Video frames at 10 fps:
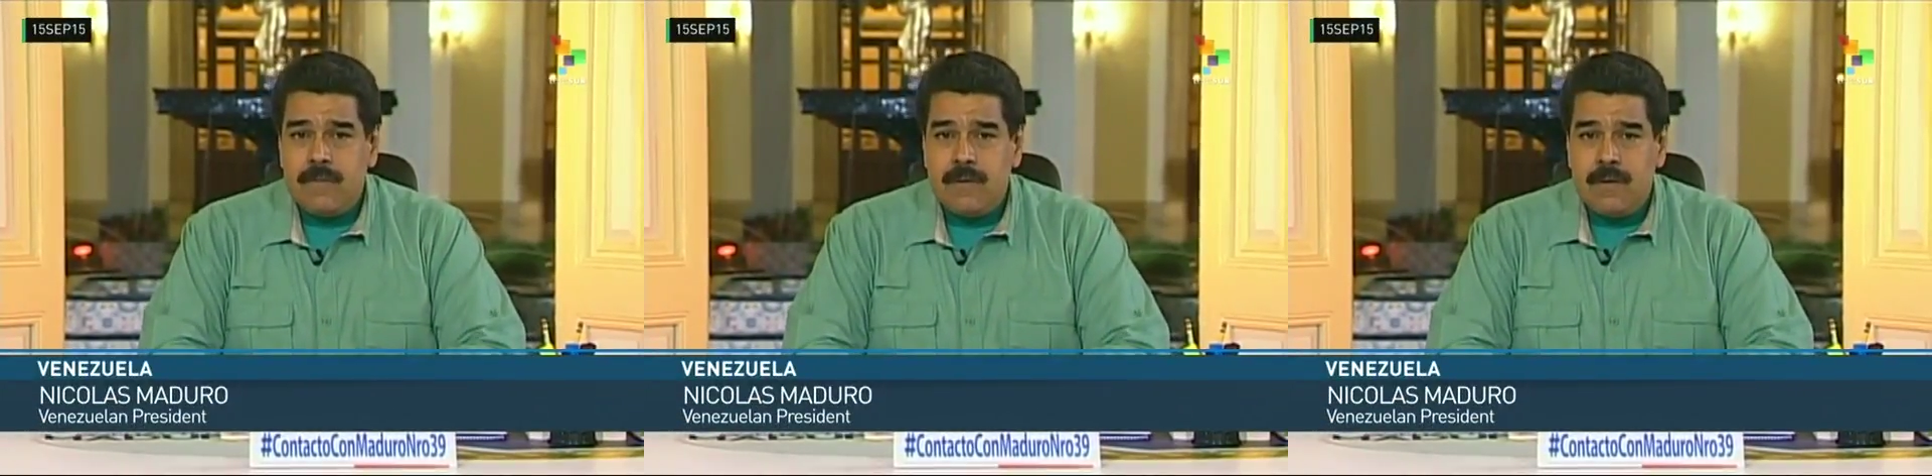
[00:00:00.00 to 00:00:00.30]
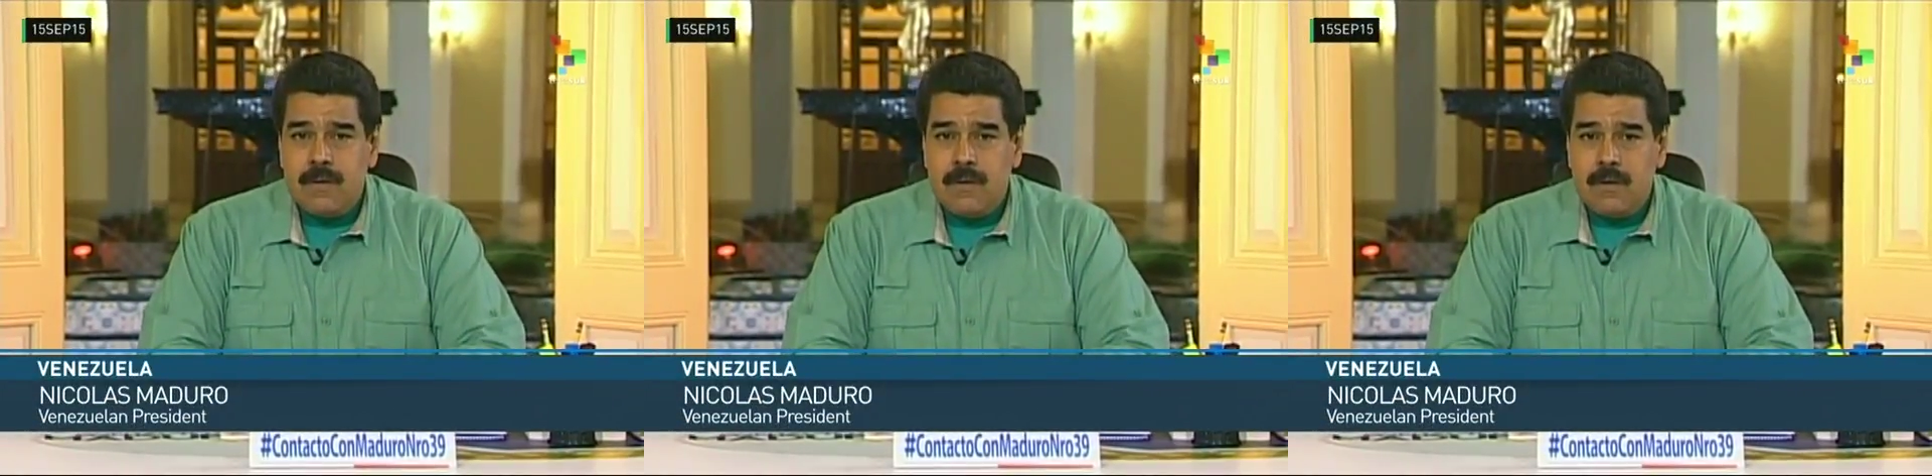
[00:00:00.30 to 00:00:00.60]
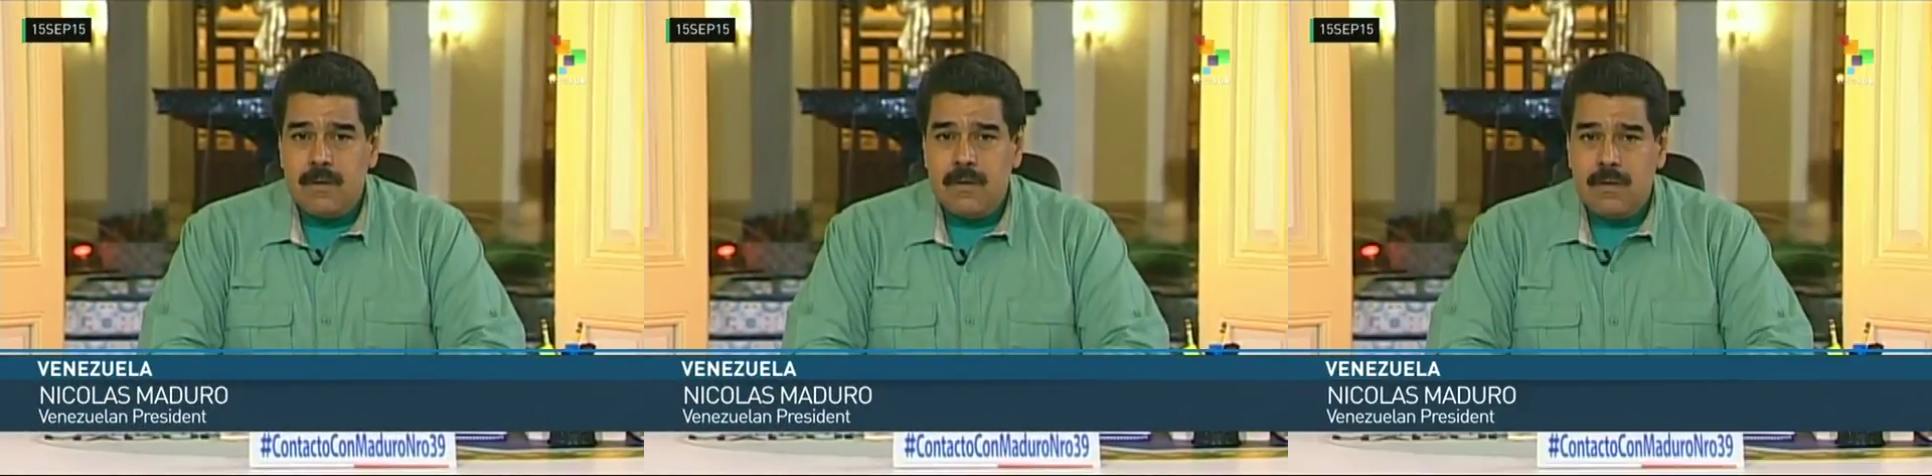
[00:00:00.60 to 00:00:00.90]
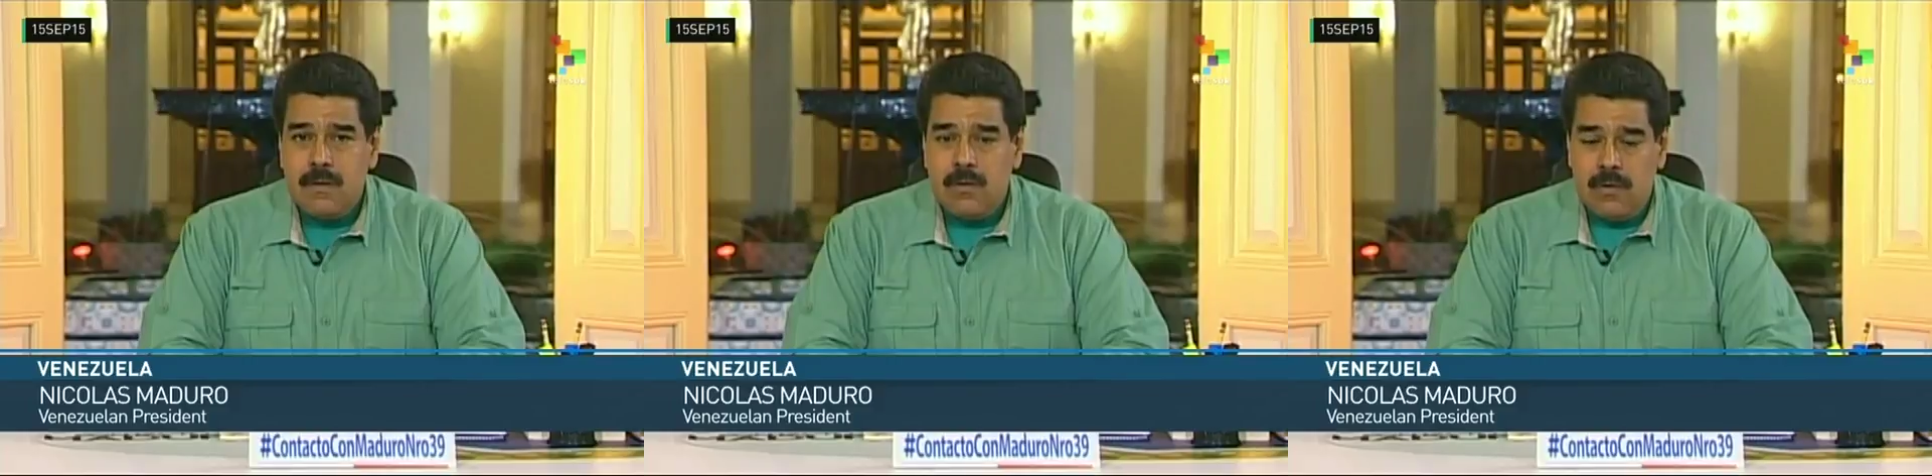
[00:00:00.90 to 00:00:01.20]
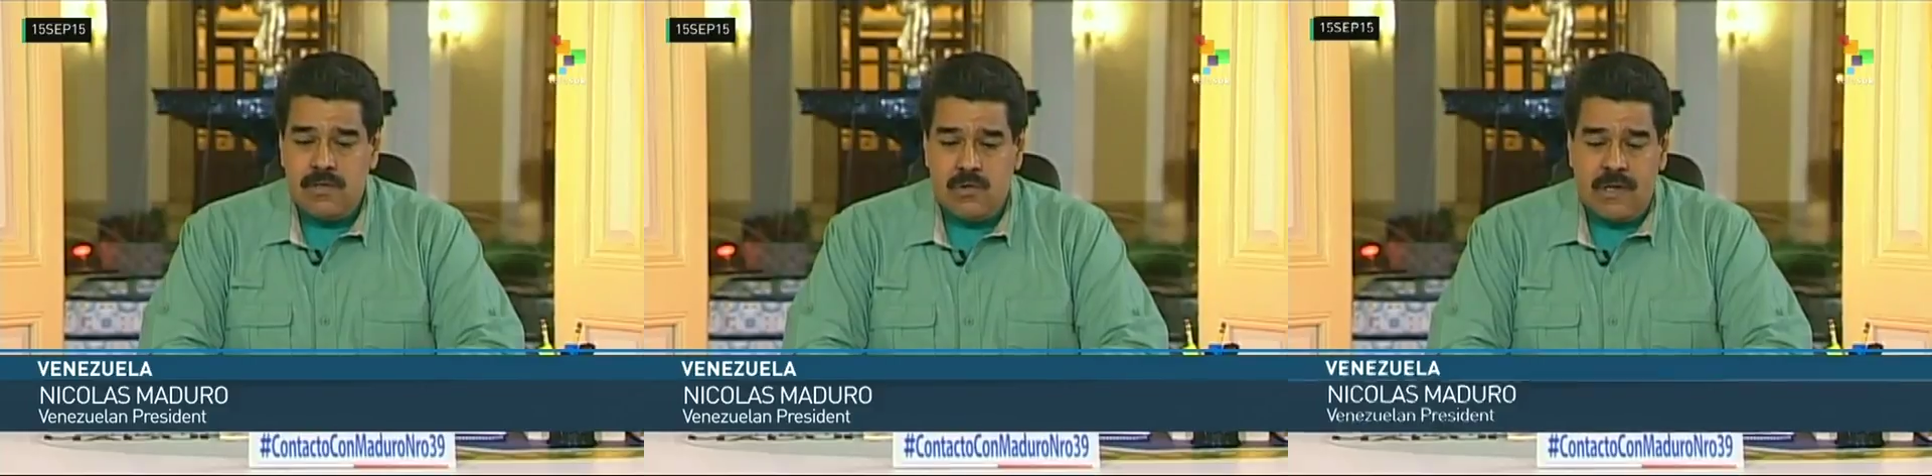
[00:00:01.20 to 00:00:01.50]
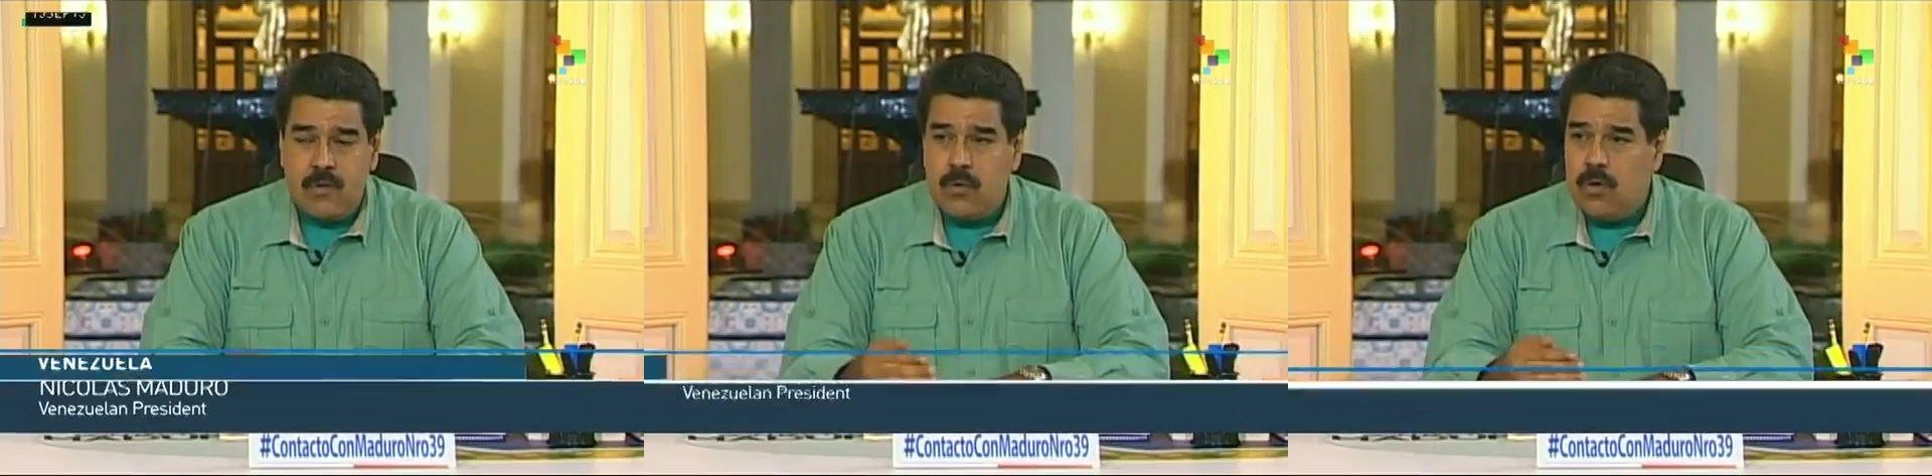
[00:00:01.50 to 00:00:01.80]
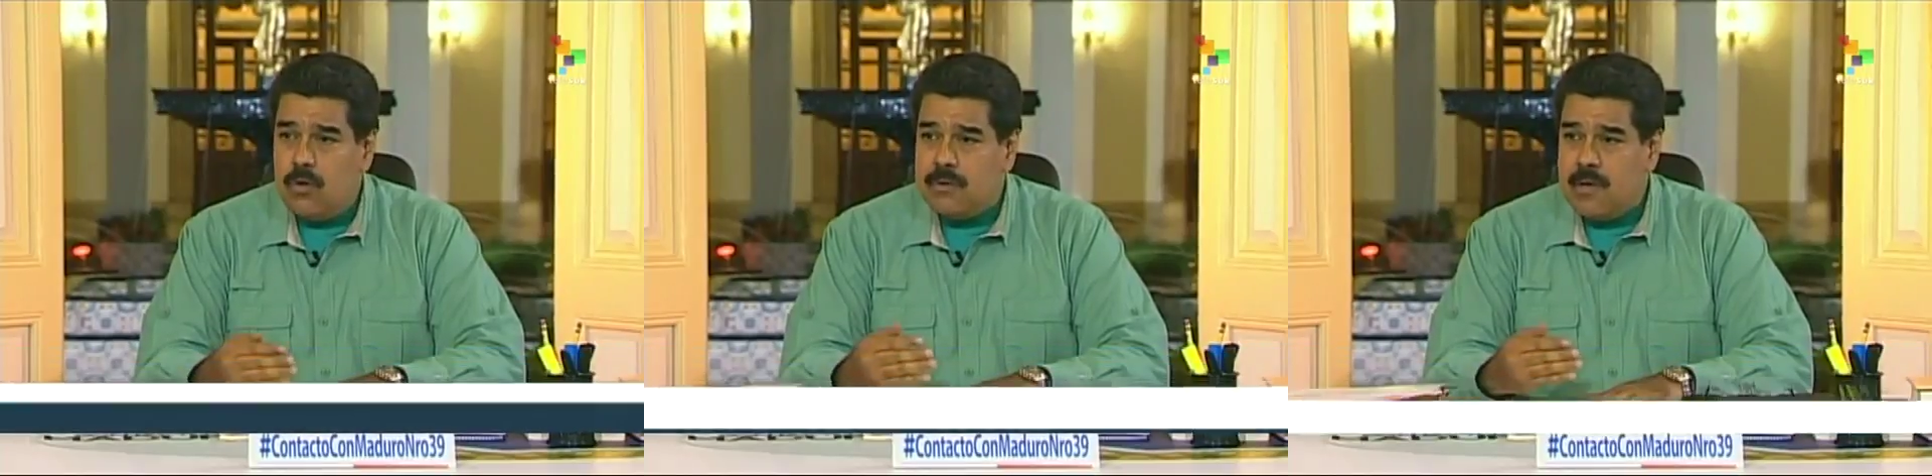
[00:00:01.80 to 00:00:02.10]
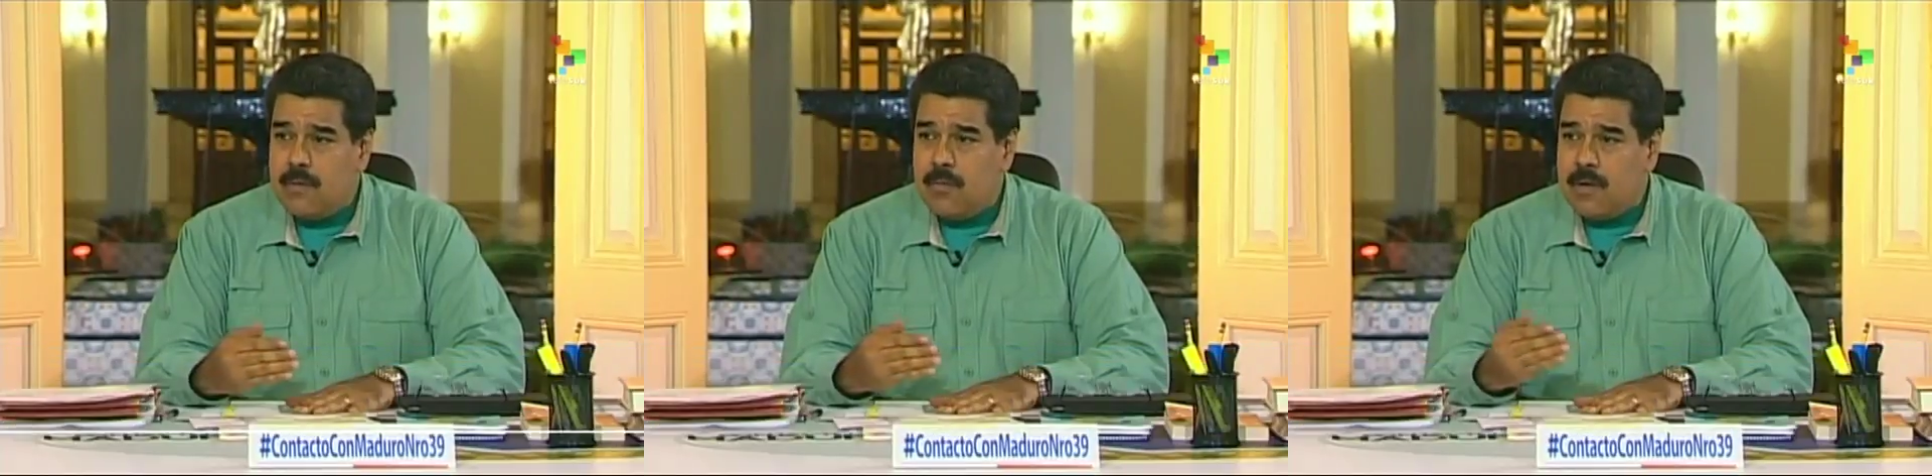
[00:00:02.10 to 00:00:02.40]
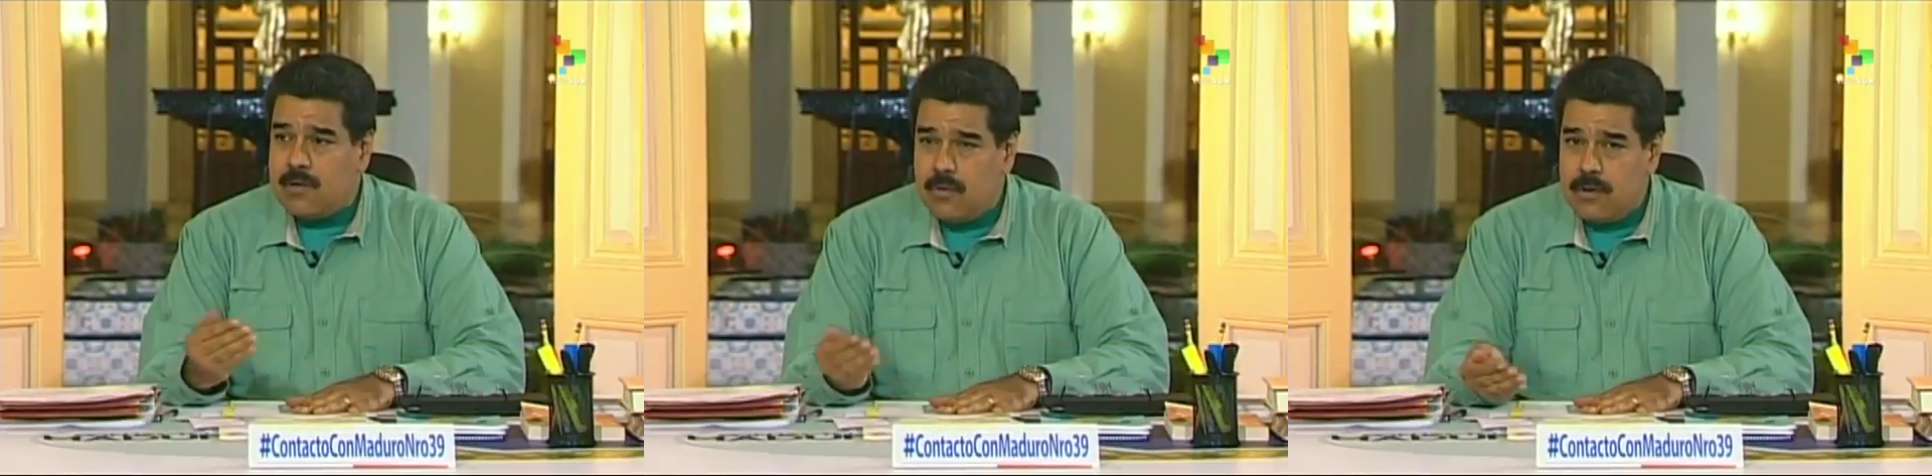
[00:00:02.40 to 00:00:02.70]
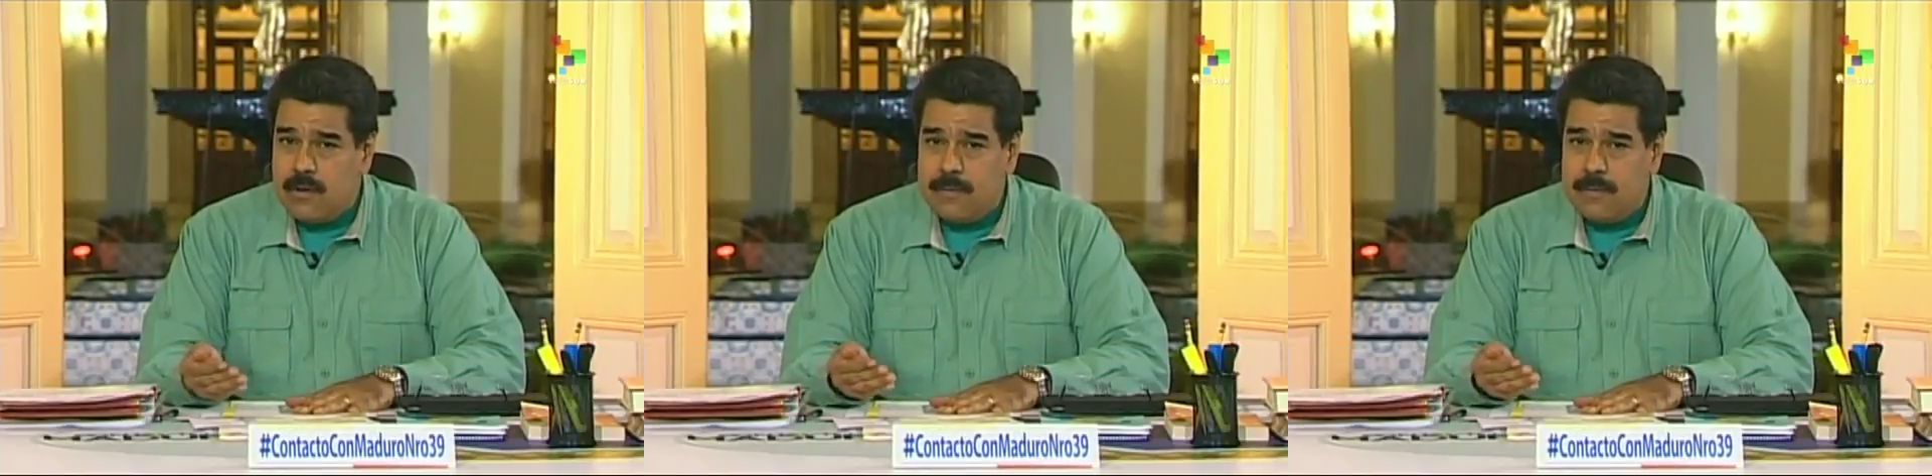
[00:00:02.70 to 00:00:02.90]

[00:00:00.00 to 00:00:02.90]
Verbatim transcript: Foreign Minister Delcy Rodriguez told me that there will